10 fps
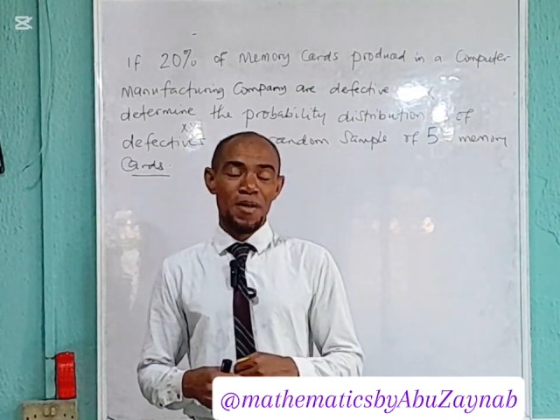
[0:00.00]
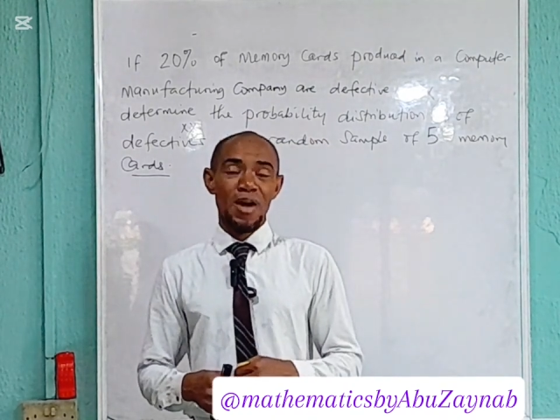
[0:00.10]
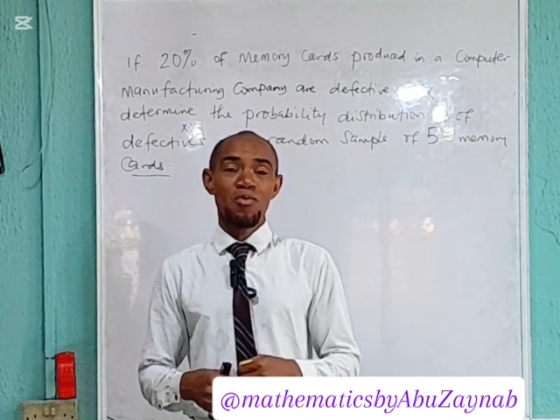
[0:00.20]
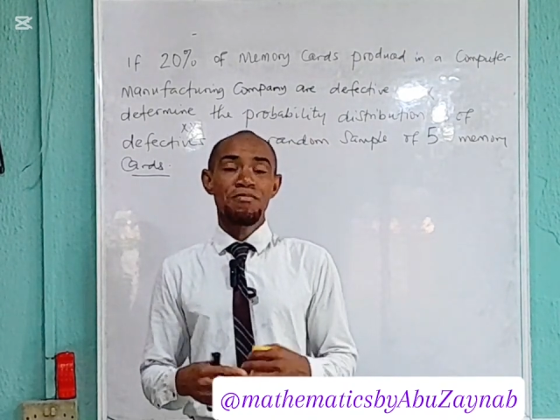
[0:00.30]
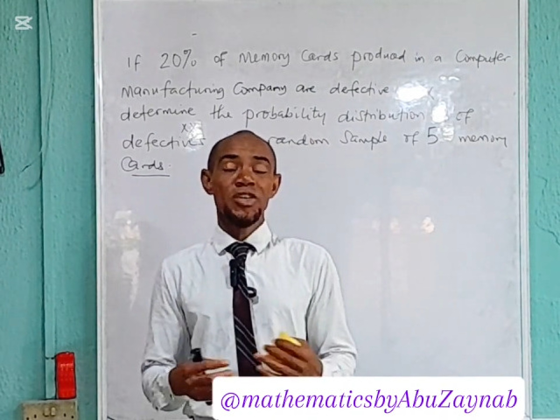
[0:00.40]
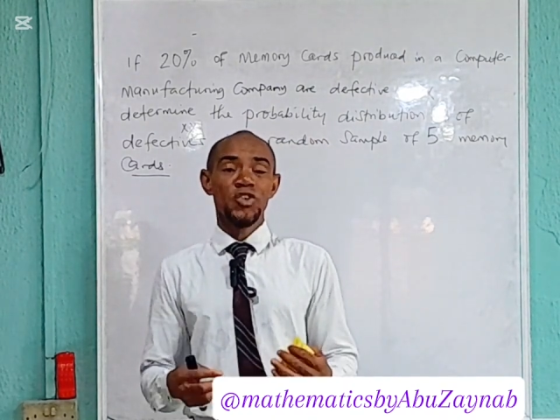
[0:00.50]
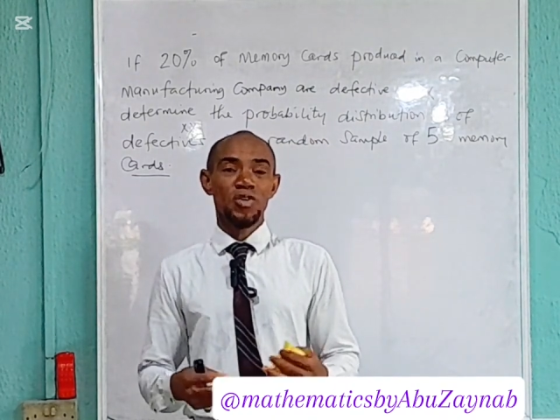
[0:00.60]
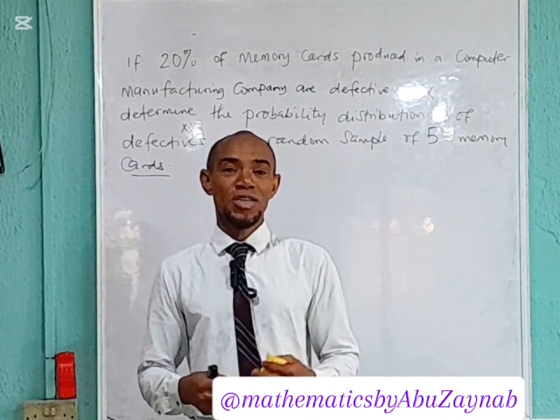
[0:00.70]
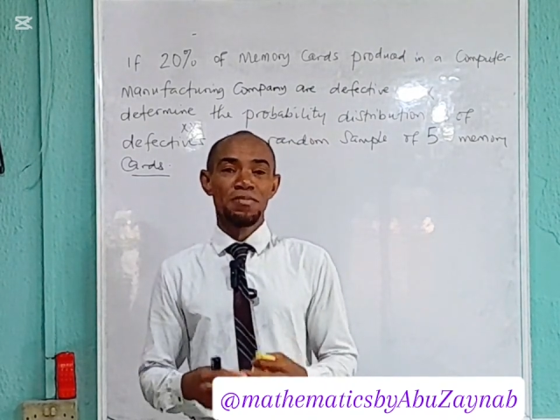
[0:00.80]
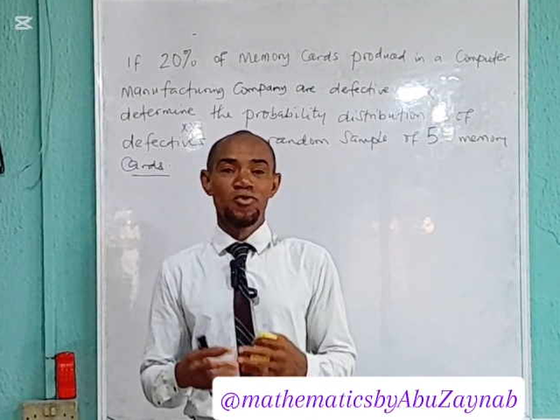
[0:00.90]
and we
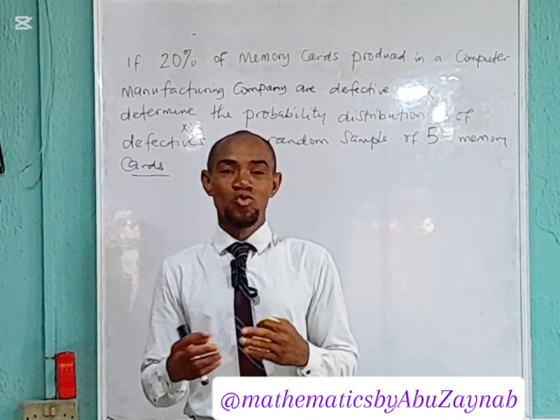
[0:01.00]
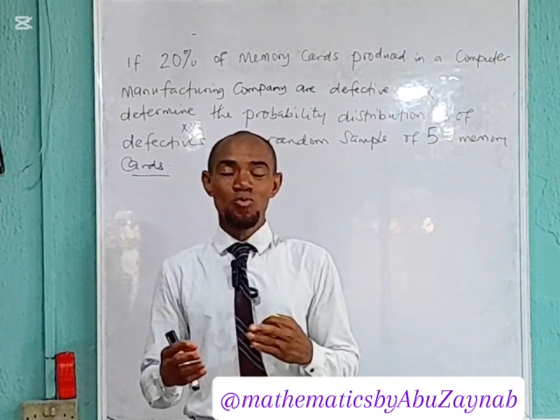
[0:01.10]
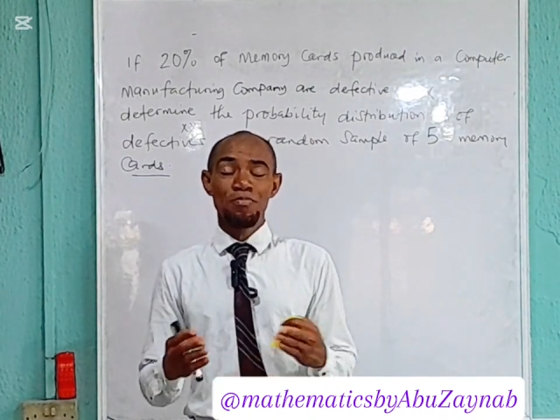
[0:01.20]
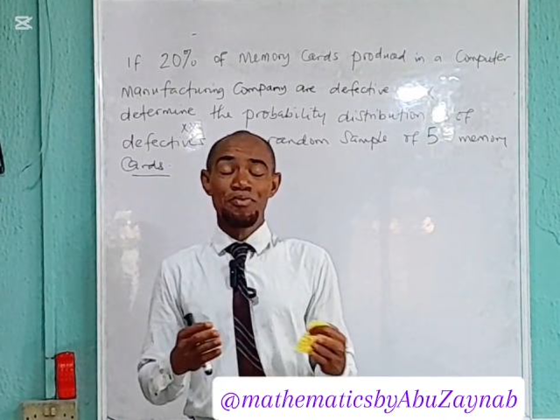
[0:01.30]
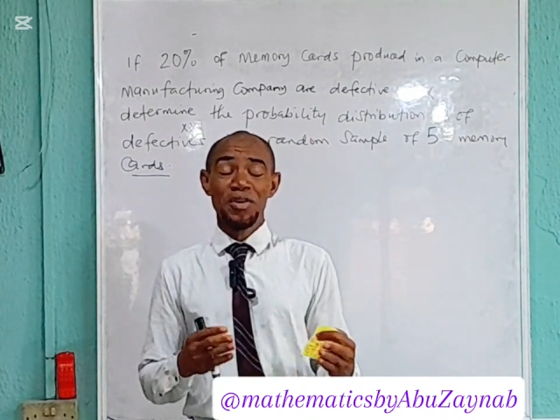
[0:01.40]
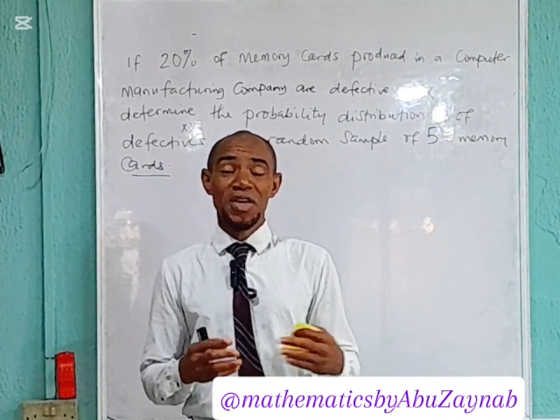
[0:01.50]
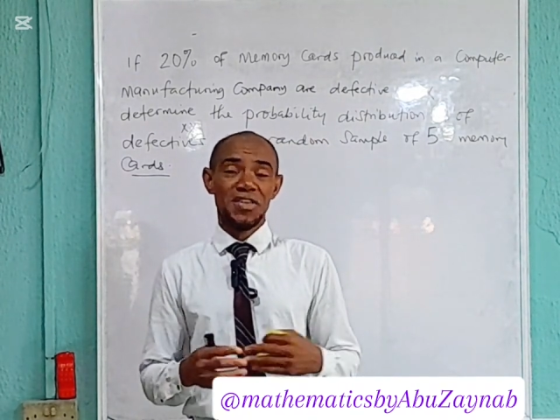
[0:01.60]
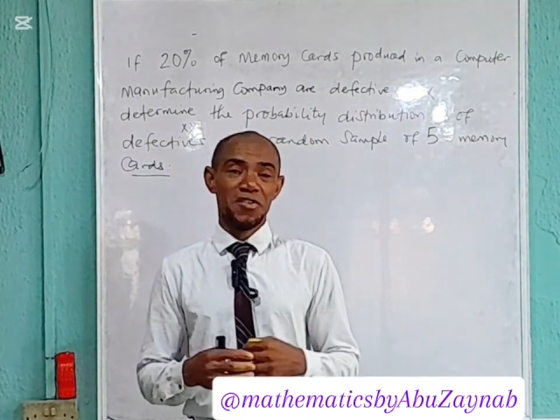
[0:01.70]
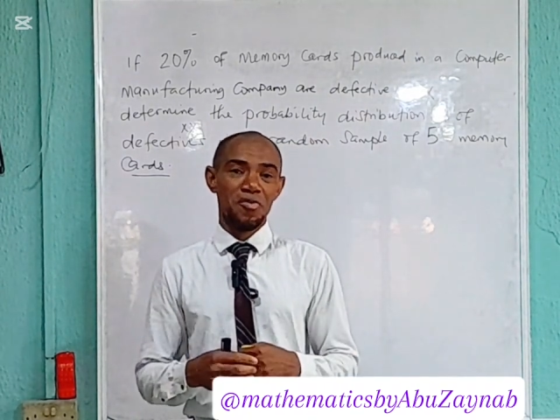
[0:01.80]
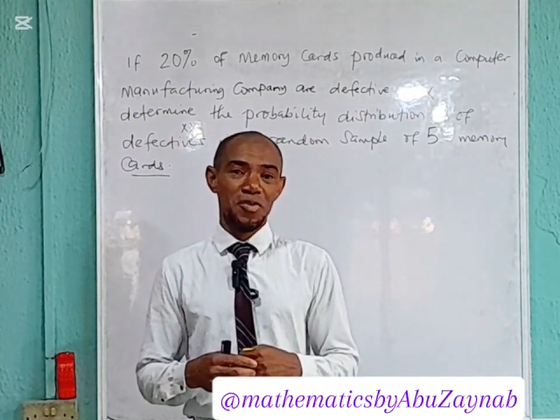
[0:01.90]
mentioned the two broad
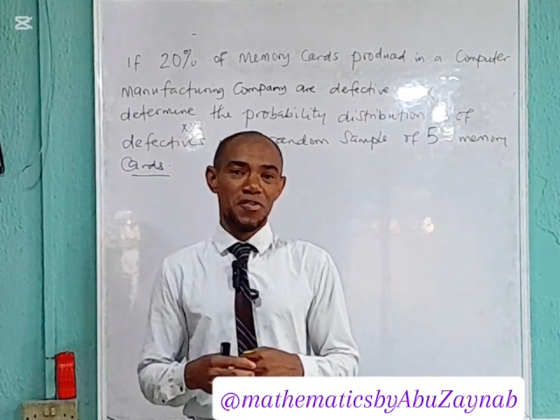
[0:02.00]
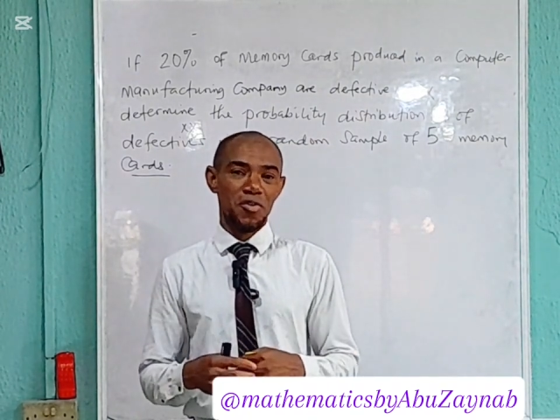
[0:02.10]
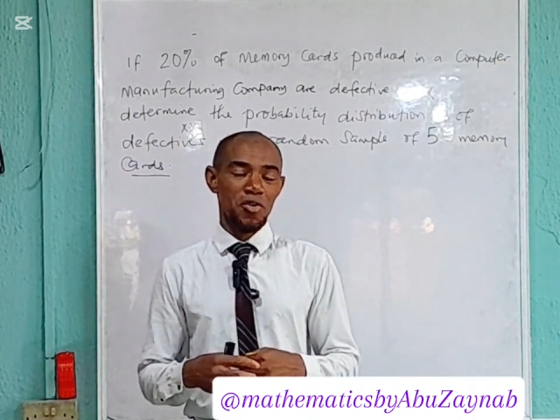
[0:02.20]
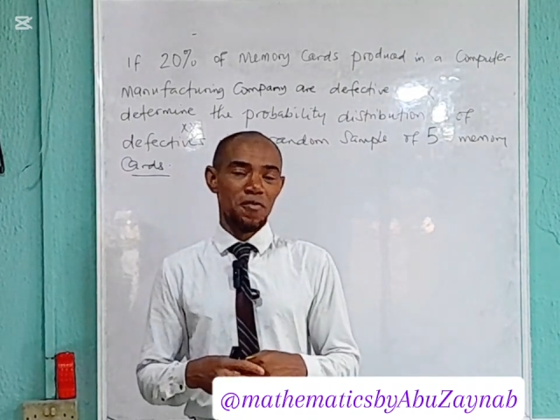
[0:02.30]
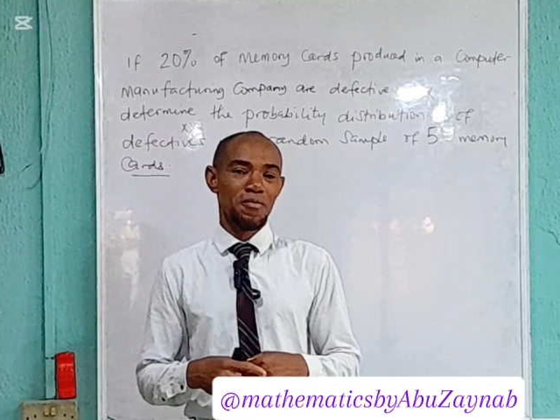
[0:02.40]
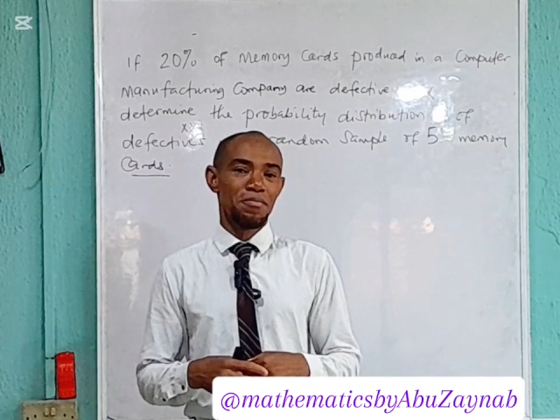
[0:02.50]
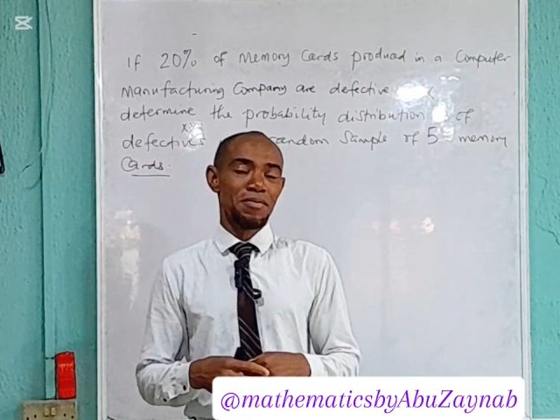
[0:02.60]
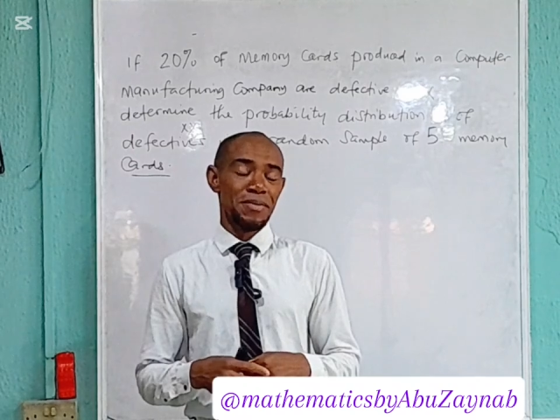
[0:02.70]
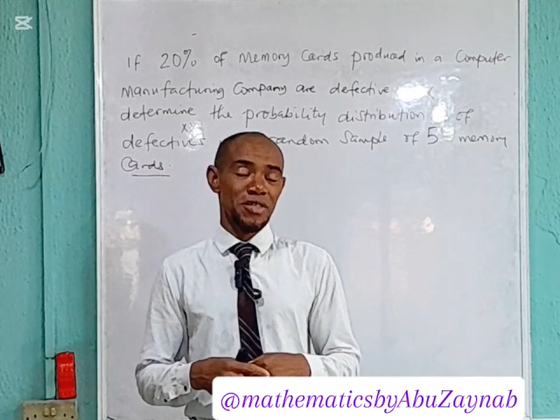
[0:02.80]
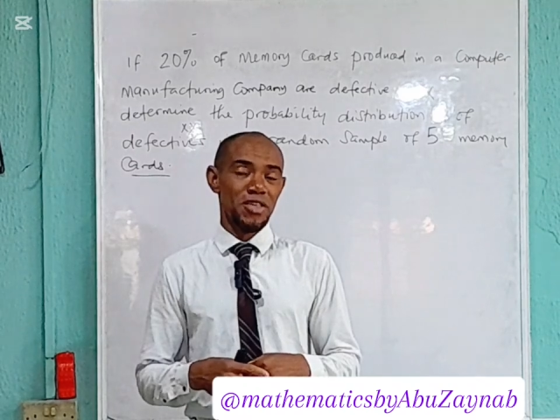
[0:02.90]
categories of
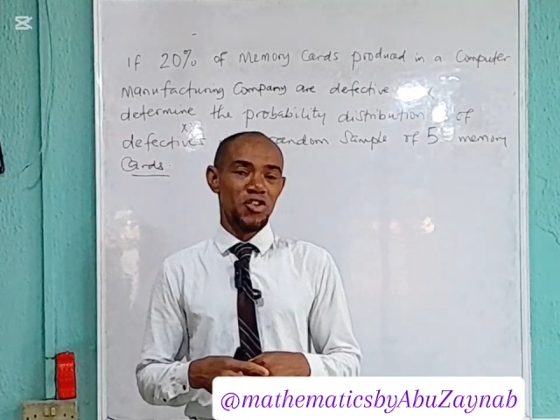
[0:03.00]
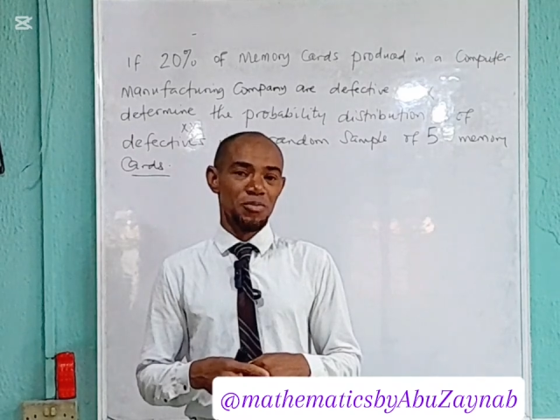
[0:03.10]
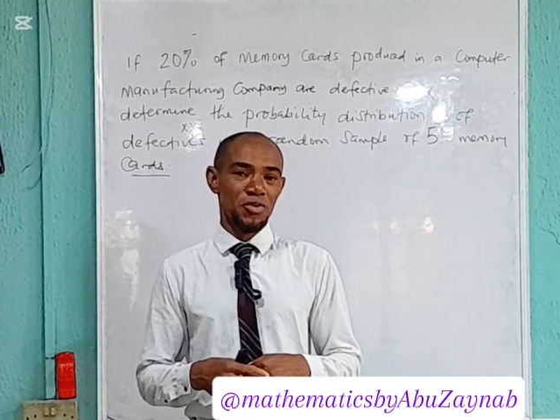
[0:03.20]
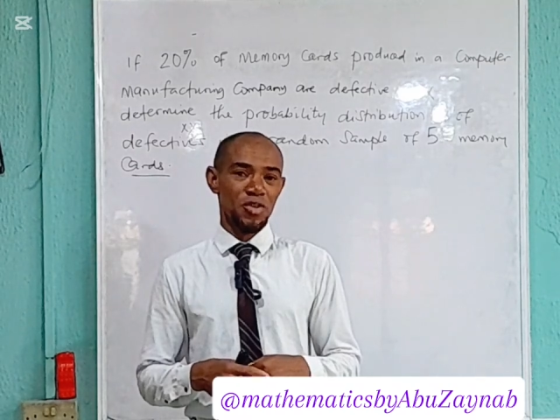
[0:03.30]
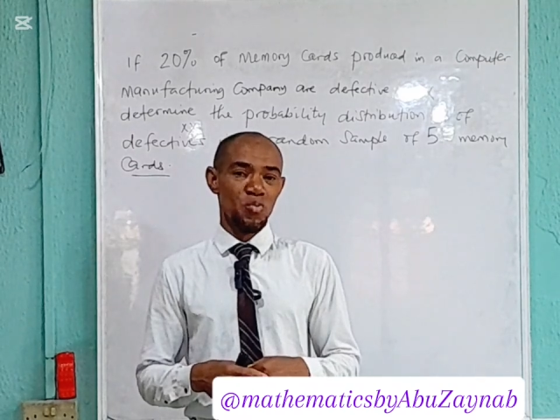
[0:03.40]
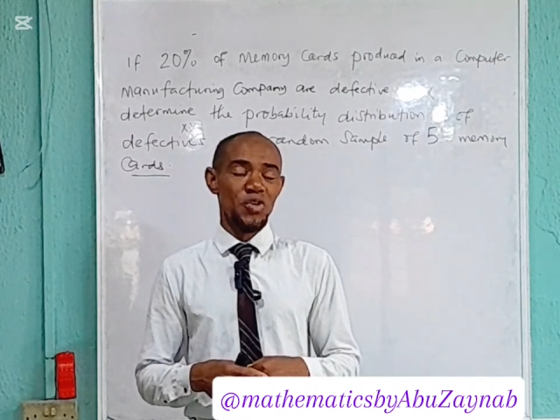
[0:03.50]
probability distribution,